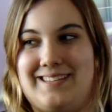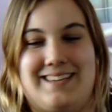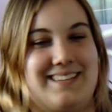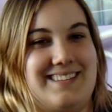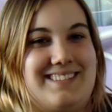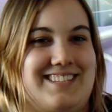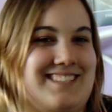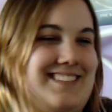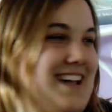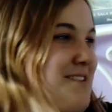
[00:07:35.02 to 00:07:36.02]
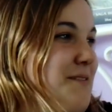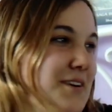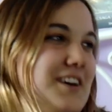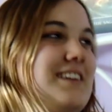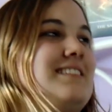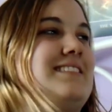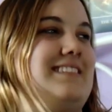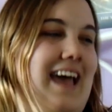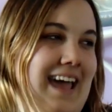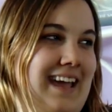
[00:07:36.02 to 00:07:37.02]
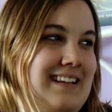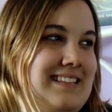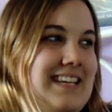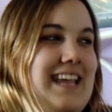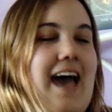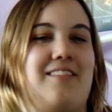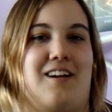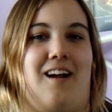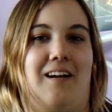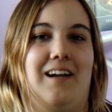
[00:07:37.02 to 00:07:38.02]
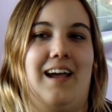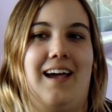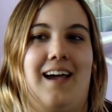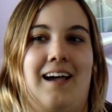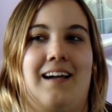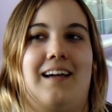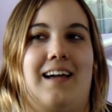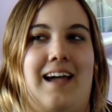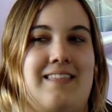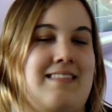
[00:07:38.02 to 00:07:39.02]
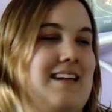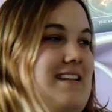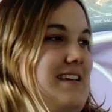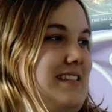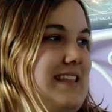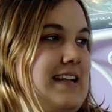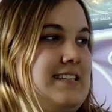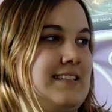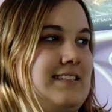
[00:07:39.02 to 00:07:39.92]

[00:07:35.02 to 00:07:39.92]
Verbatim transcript: is just like gonna stay together, and then they